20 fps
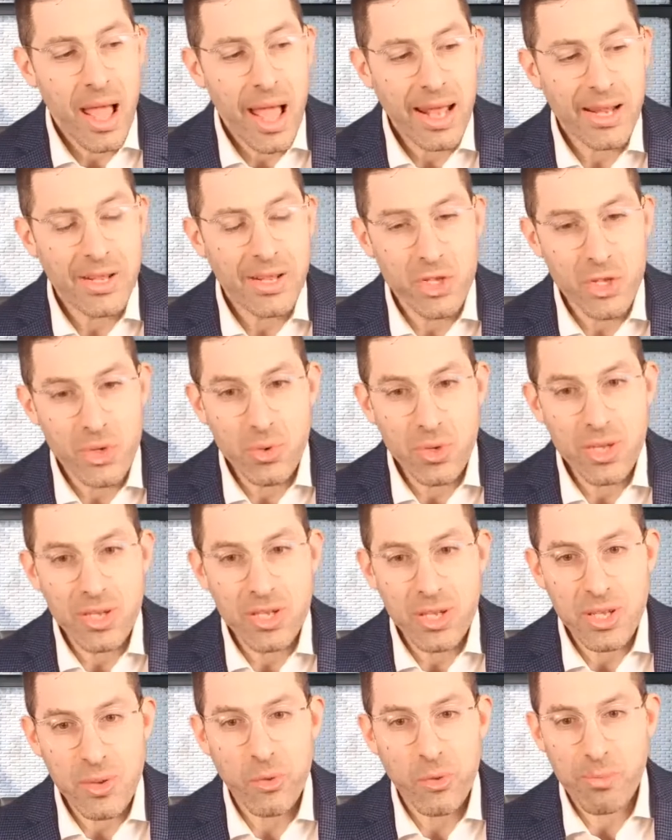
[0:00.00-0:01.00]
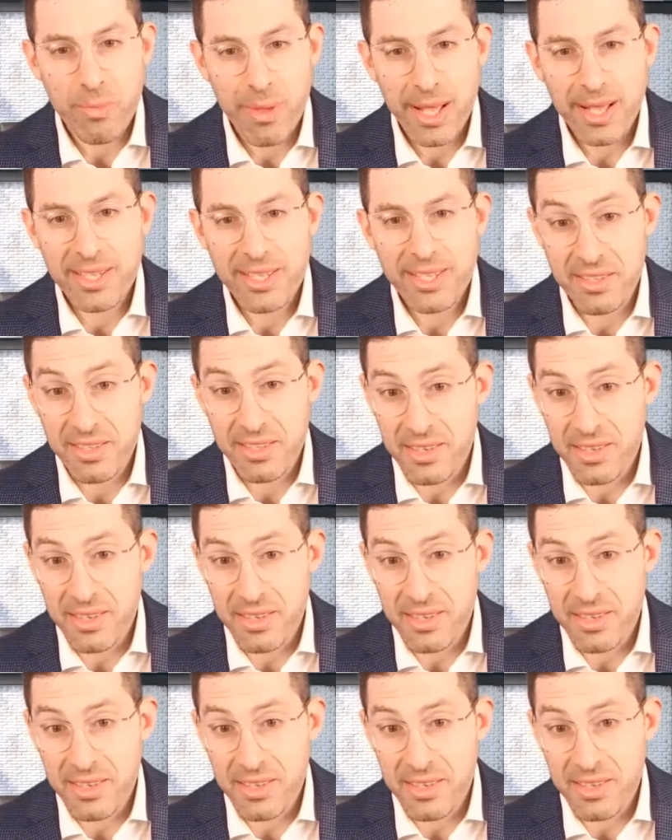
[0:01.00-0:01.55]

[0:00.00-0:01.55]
And as soon as someone makes the